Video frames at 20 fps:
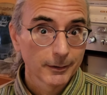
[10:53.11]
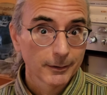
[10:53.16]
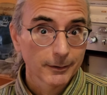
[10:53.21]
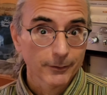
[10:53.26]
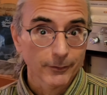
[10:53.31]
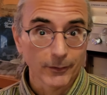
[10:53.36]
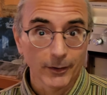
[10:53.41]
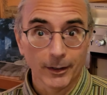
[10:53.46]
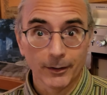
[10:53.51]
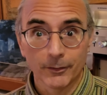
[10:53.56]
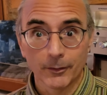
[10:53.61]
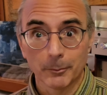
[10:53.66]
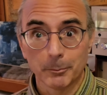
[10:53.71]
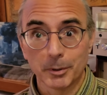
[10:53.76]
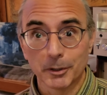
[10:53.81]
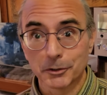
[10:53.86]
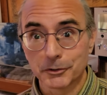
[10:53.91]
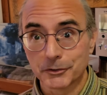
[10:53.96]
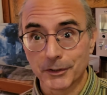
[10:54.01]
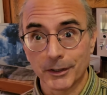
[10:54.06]
then the
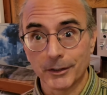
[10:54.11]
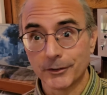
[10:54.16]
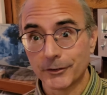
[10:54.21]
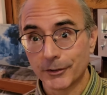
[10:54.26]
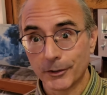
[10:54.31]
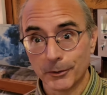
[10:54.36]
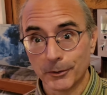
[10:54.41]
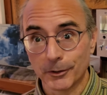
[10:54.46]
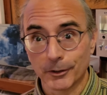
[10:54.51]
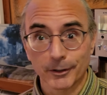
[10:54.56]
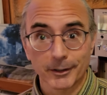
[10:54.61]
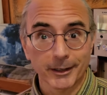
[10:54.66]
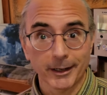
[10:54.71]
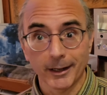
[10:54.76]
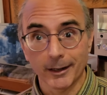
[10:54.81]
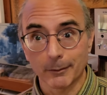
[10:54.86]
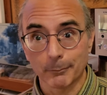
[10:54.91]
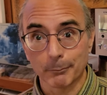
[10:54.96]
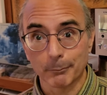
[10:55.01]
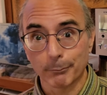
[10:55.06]
built-in tuner
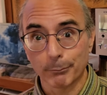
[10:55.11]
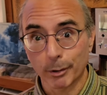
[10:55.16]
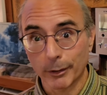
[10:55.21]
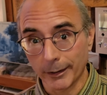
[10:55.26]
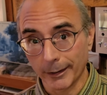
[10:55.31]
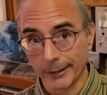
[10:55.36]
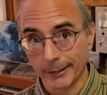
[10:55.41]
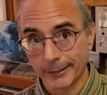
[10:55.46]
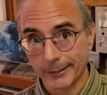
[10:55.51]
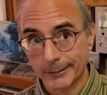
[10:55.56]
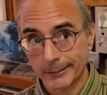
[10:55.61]
can't break,